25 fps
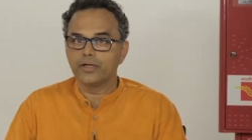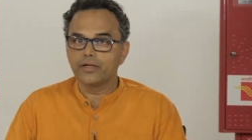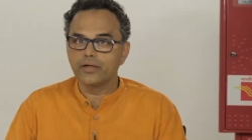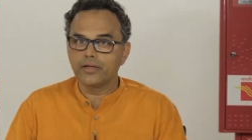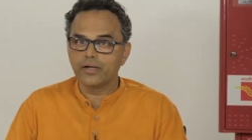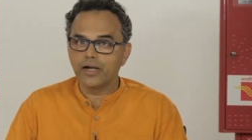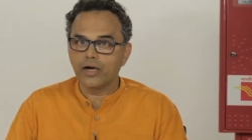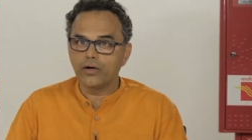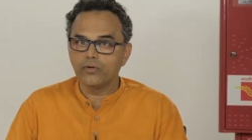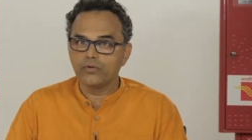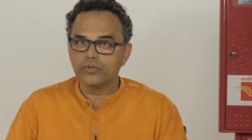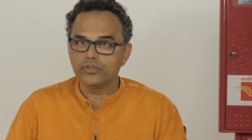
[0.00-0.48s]

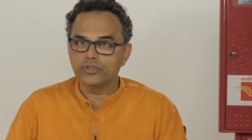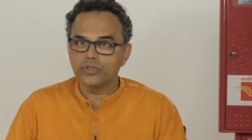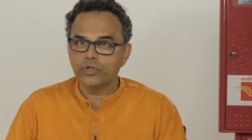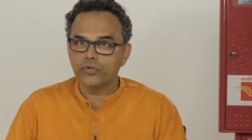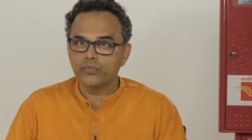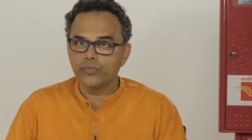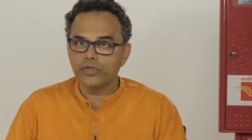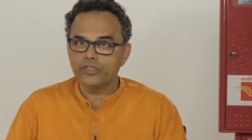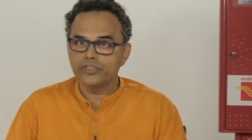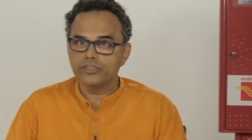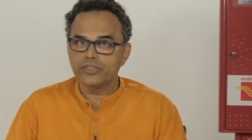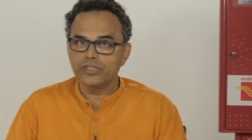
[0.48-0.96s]
grounds on
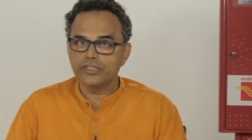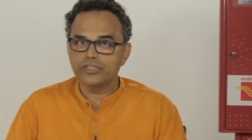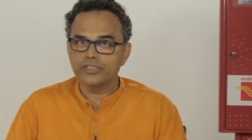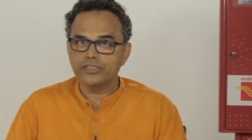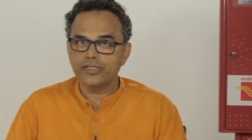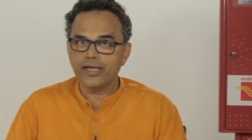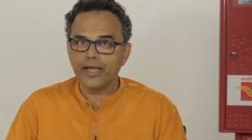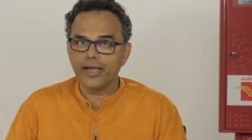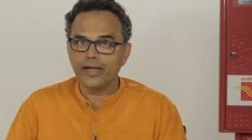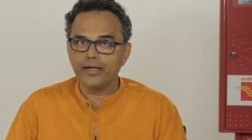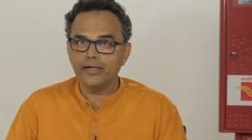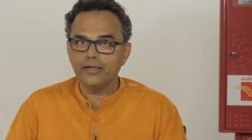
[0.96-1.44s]
which they
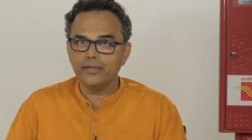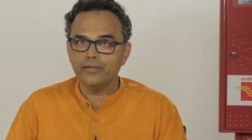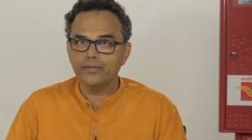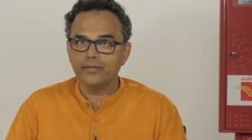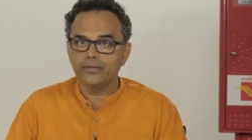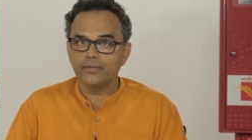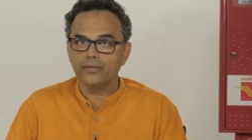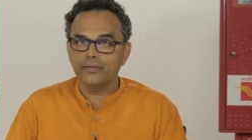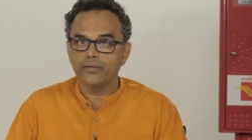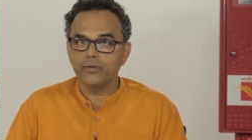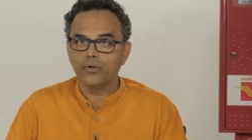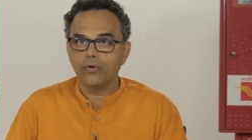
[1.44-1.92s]
stand
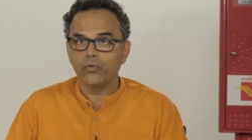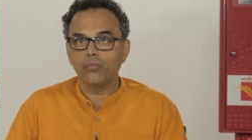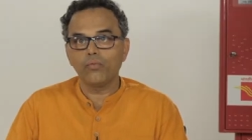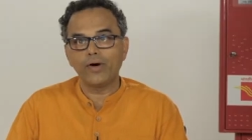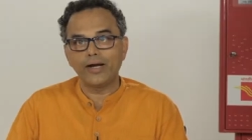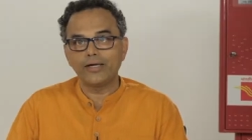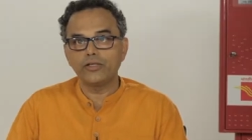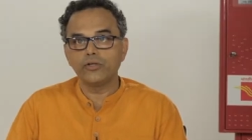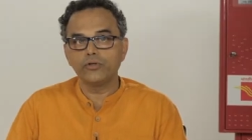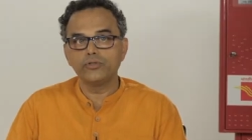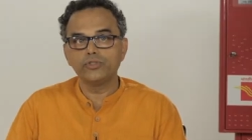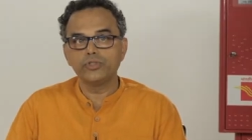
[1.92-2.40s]

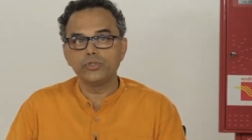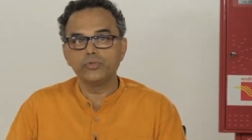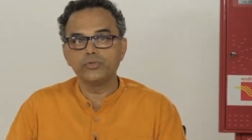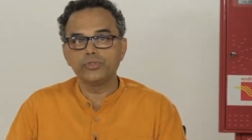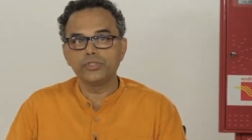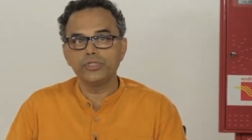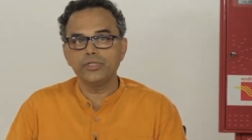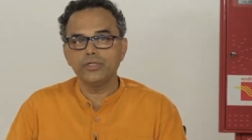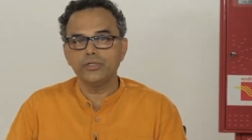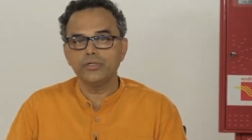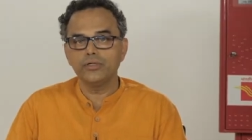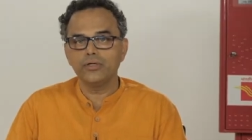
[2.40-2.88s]
while on
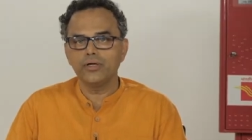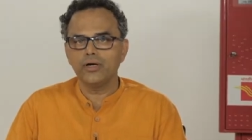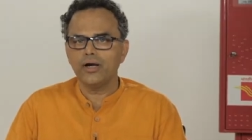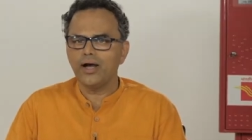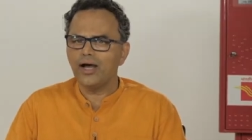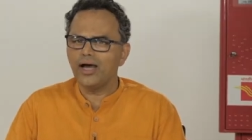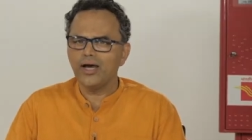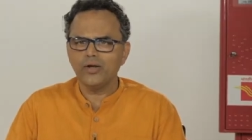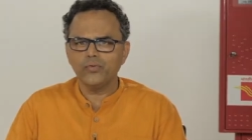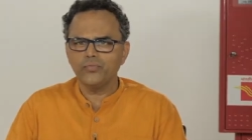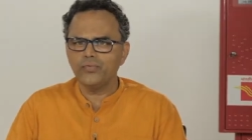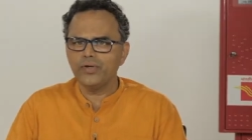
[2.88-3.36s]
duty
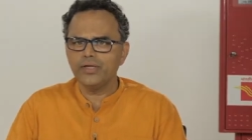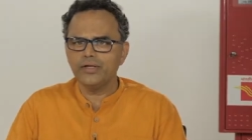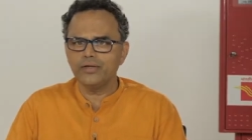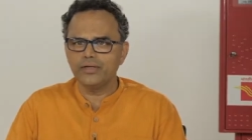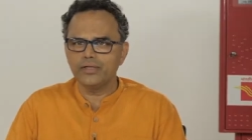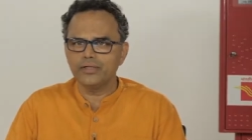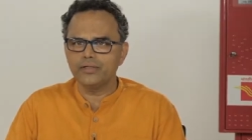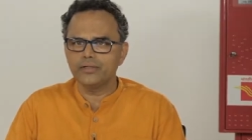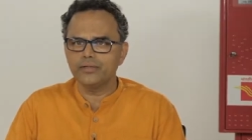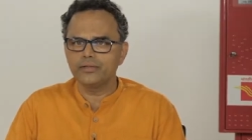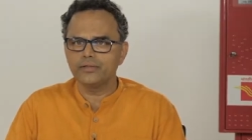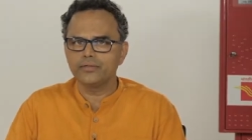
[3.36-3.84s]
are
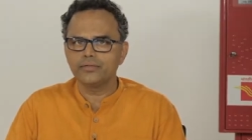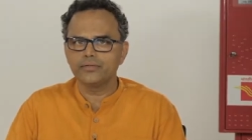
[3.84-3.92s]
varied.